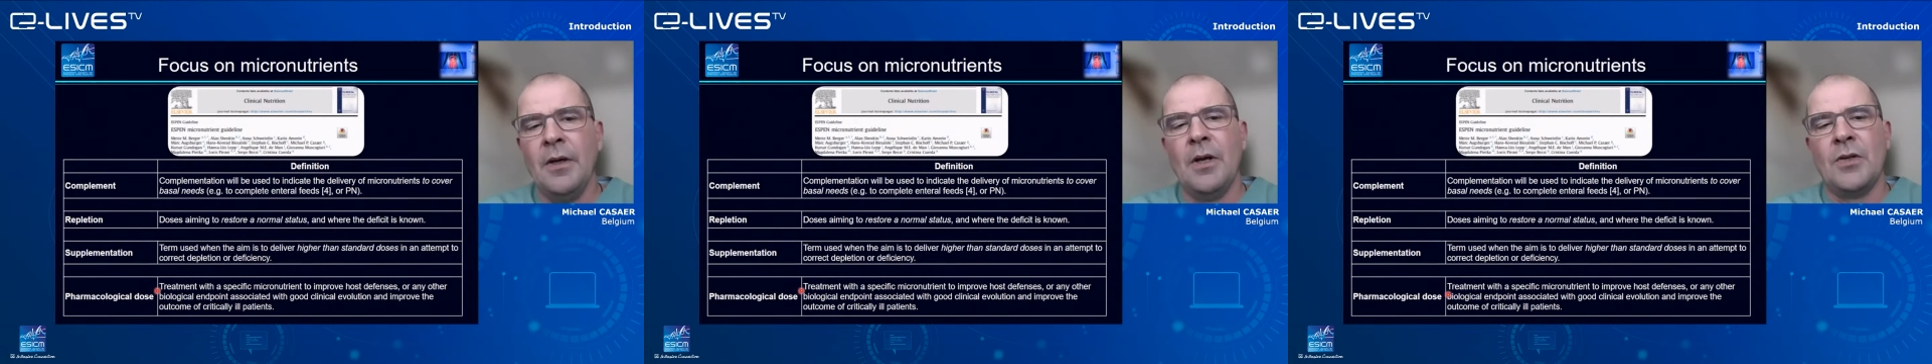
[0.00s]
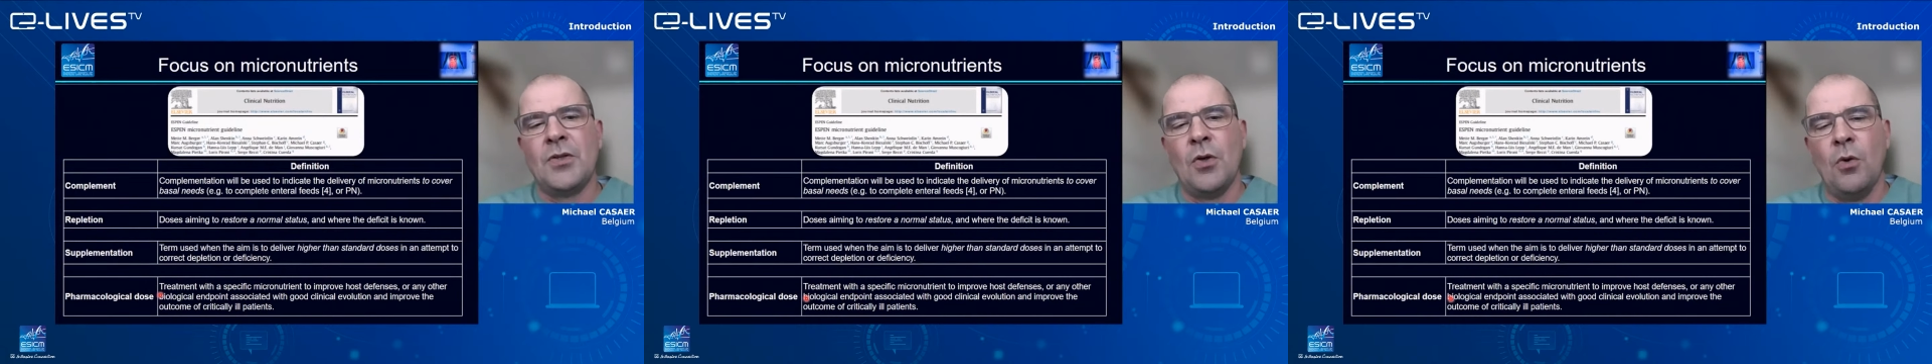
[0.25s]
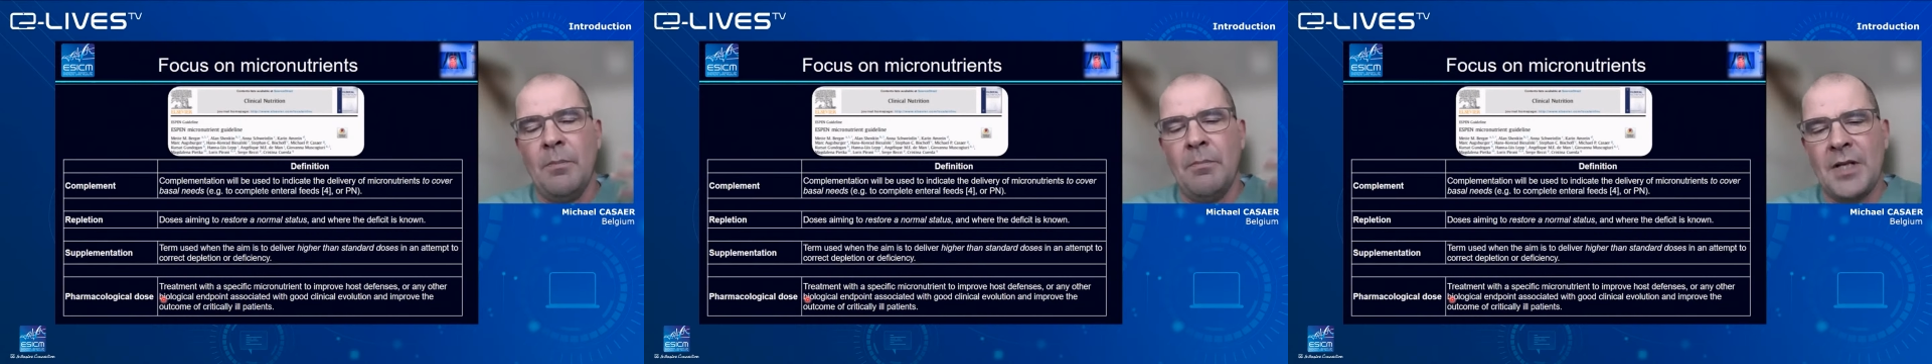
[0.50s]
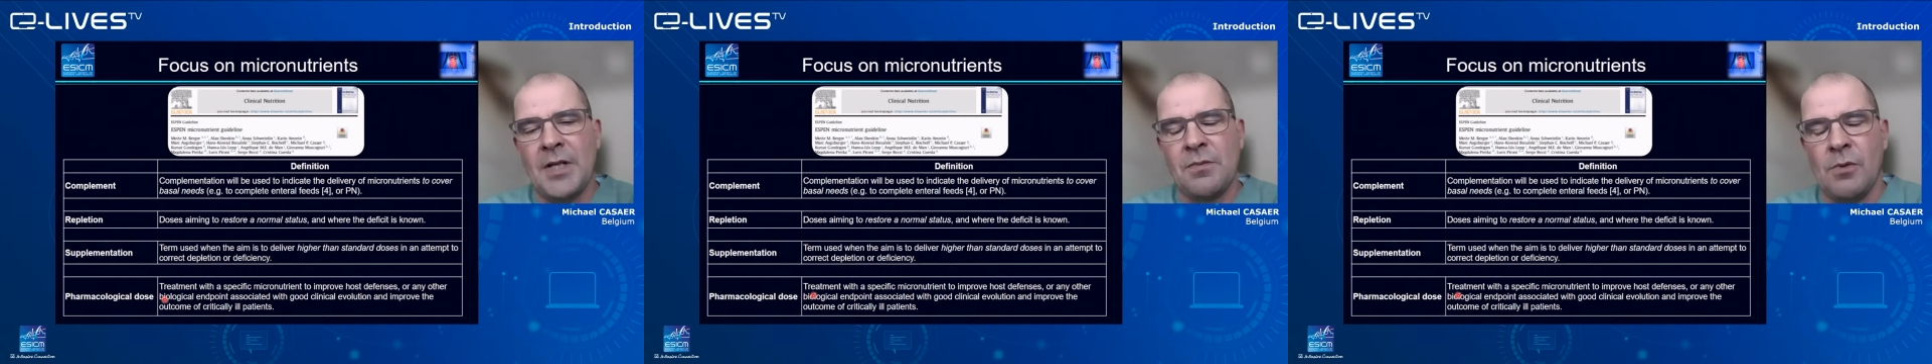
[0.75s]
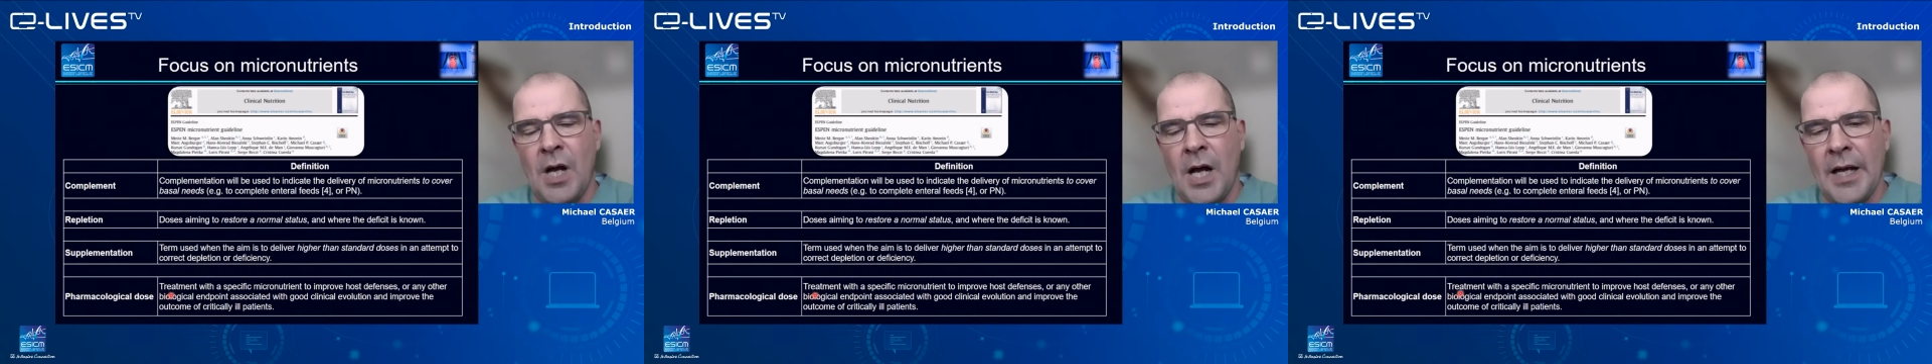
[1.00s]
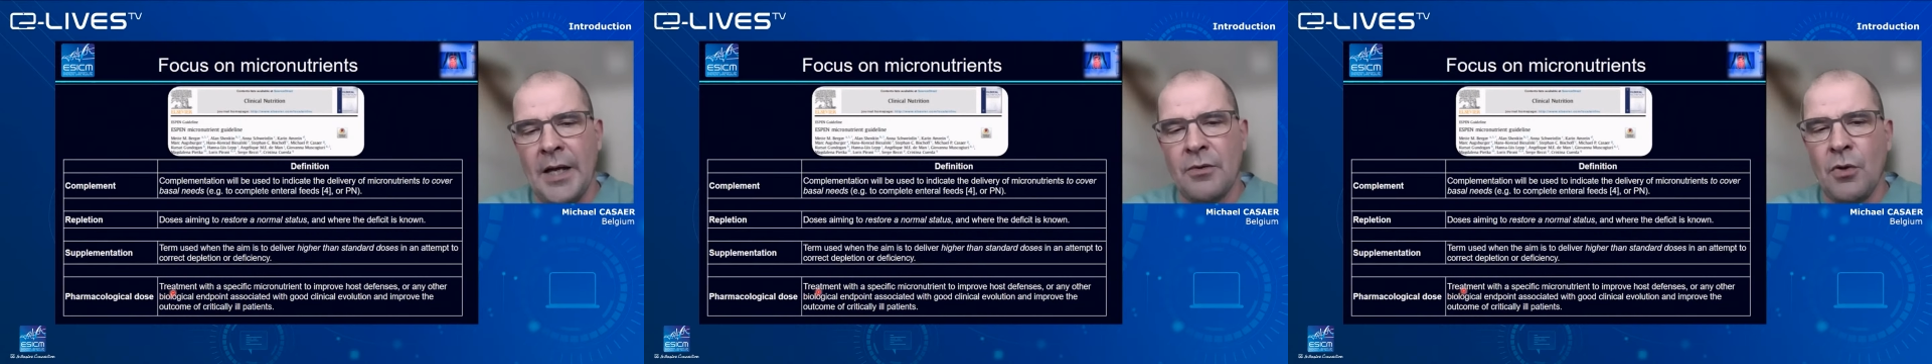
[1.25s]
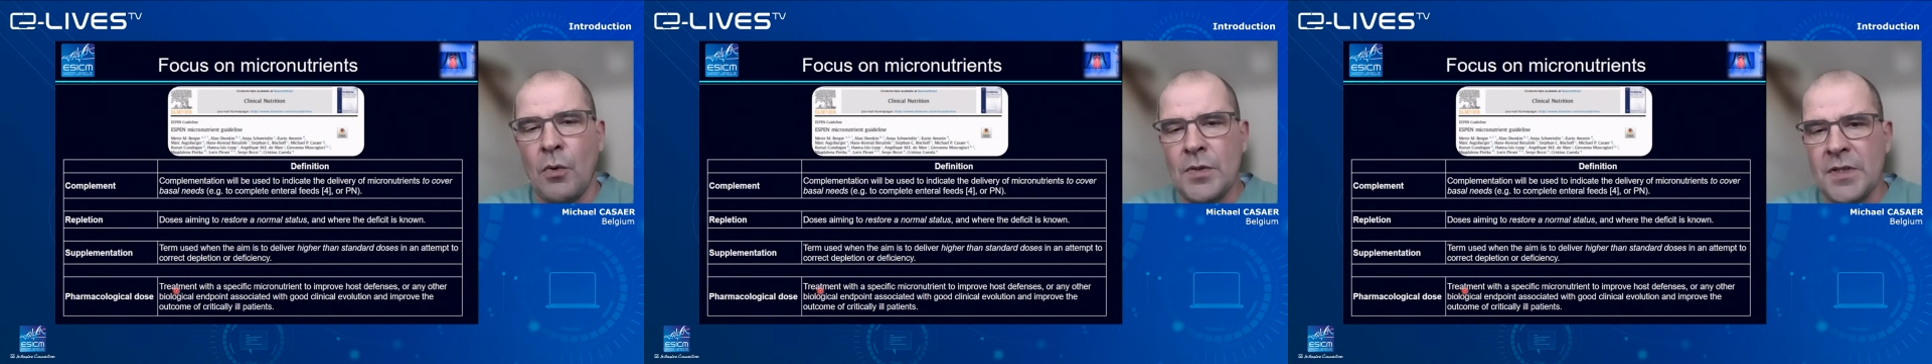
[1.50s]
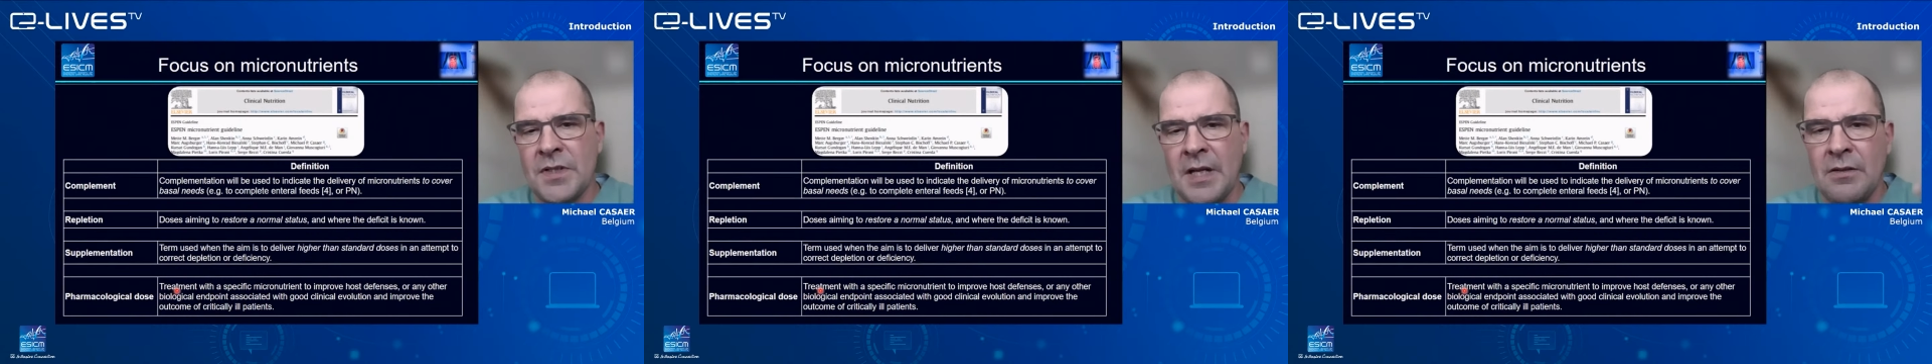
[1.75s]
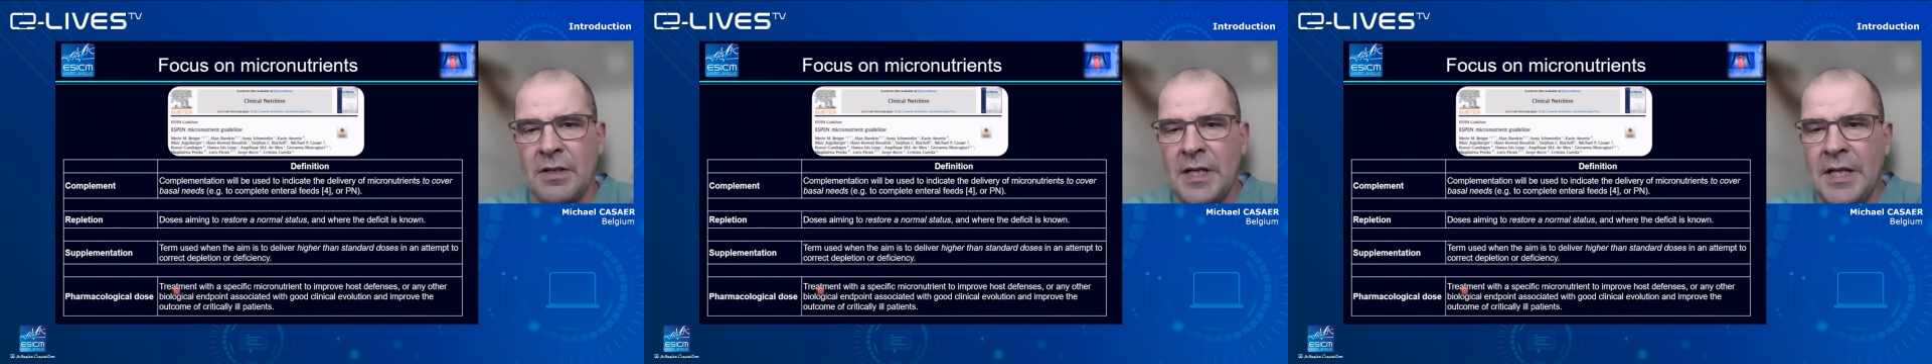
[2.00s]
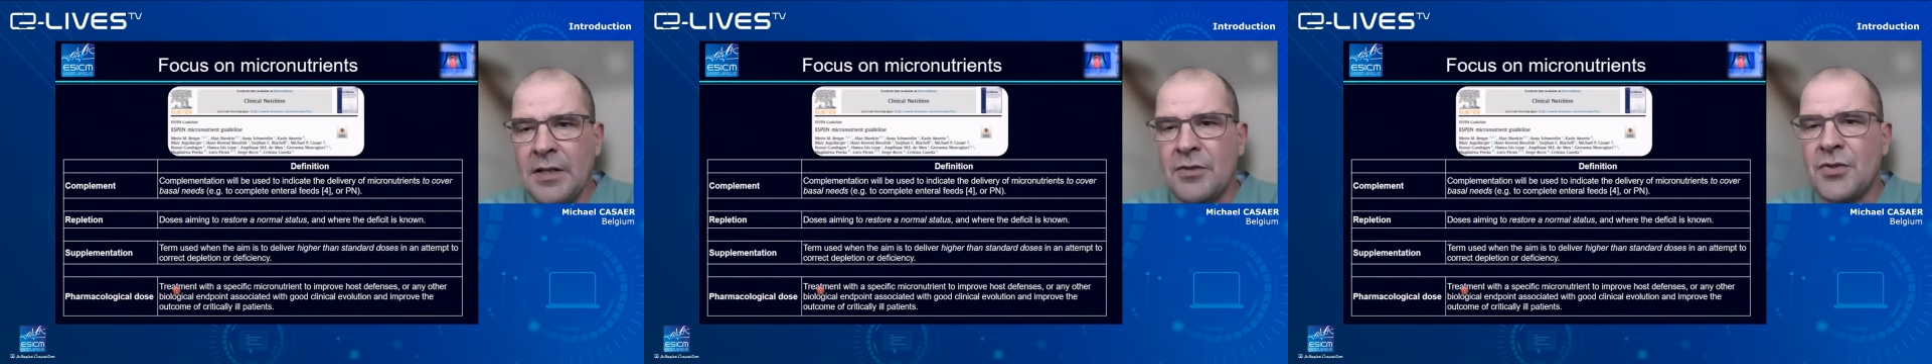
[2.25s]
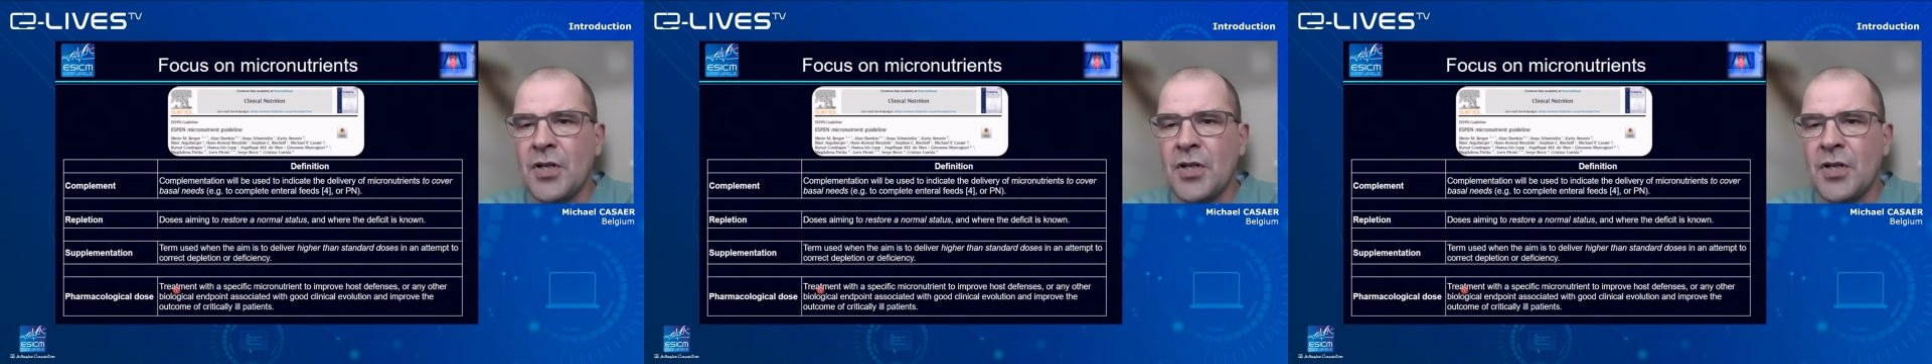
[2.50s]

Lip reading: So in much higher doses than needed